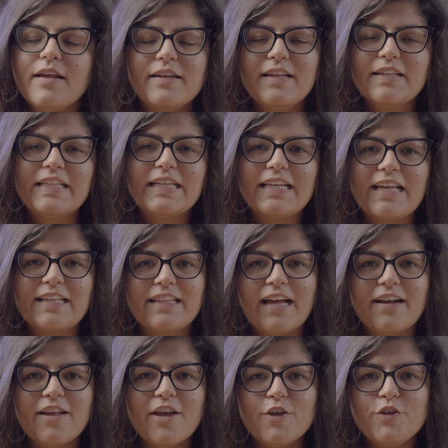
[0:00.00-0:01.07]
Nothing like
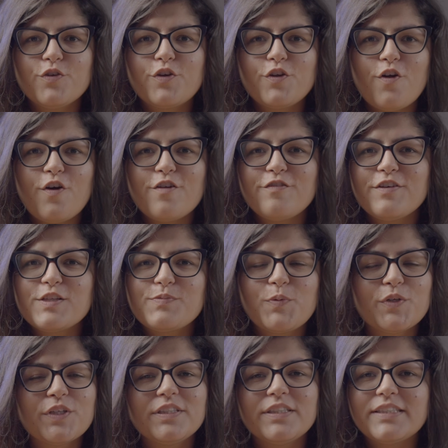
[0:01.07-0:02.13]
that. You can always
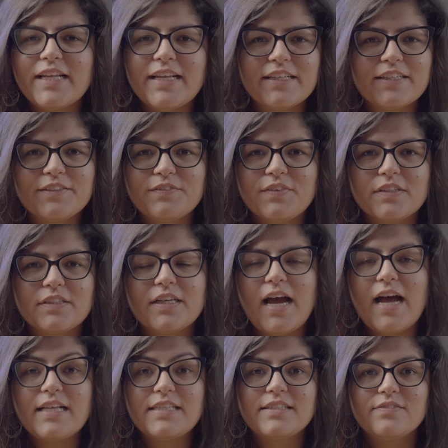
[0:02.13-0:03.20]
put in a teleconverter
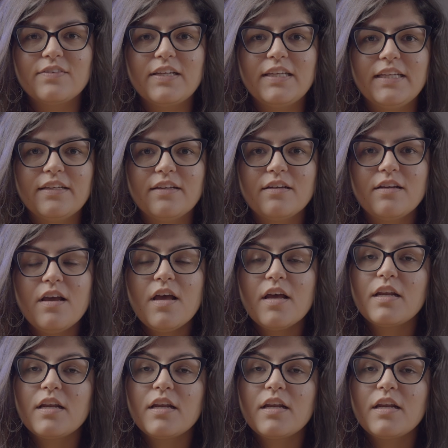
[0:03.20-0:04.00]
as and when needed.